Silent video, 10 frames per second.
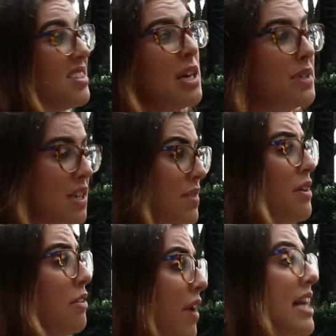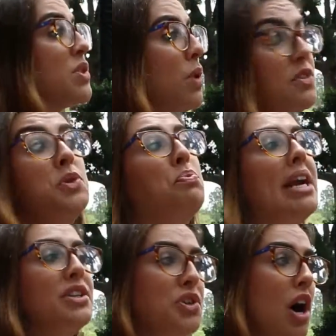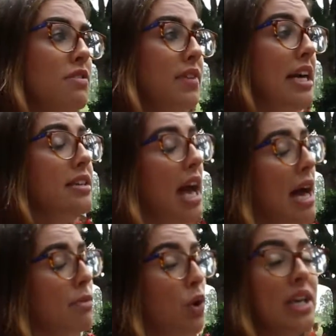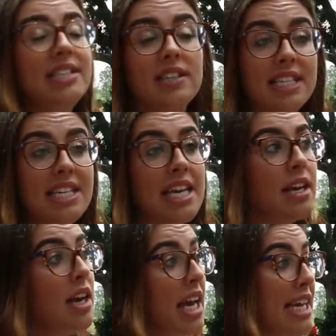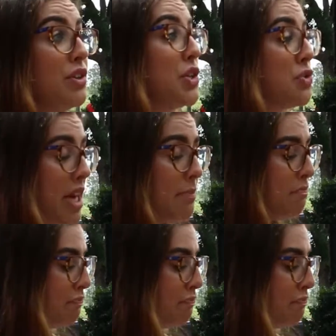So he was the very first one to branch off and um, go into the tea industry.